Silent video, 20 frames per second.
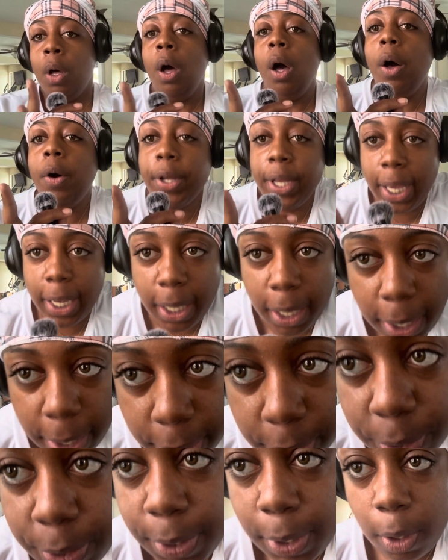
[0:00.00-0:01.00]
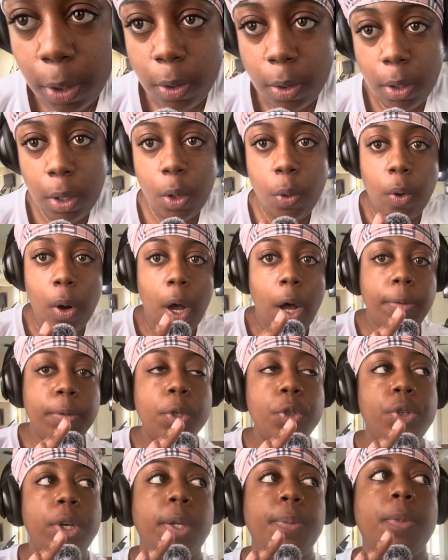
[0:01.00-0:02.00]
Okay, guys, so we're off
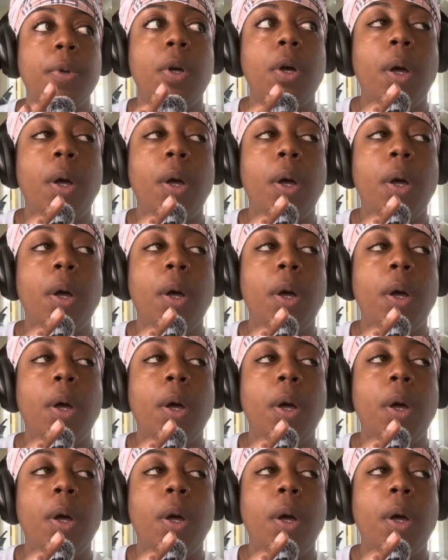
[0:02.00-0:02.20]
the treadmill.